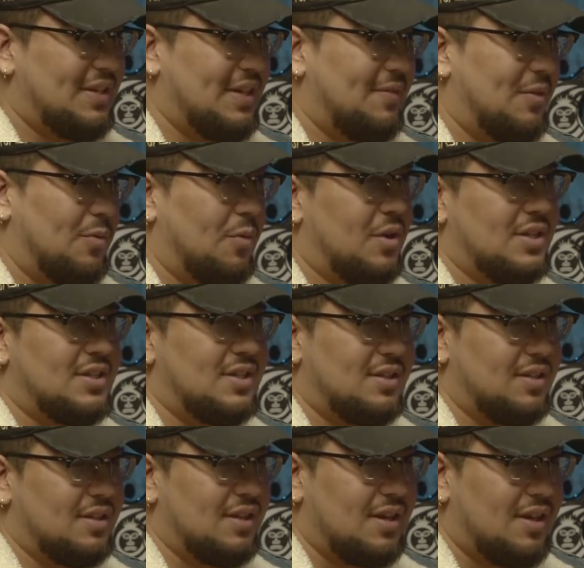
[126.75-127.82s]
even want
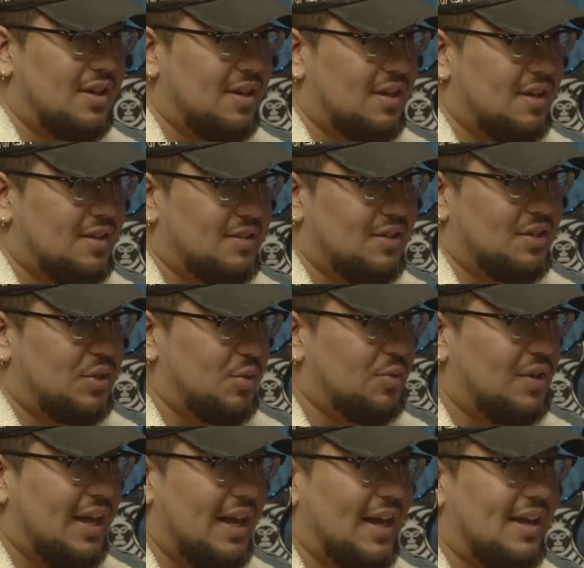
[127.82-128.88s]
to do
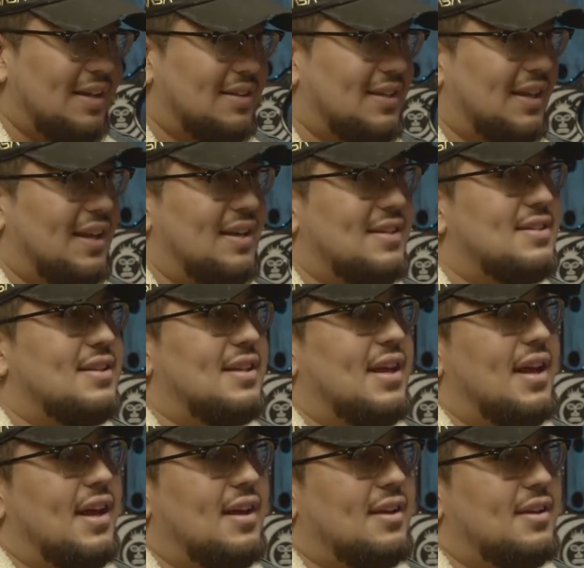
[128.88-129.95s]
that, to get into
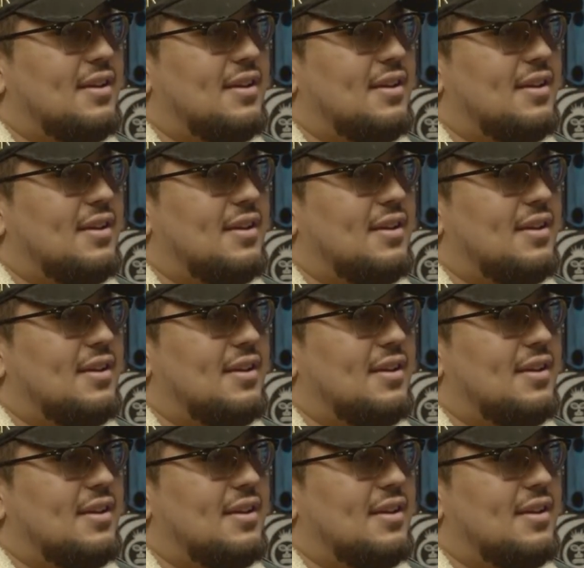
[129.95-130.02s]
that,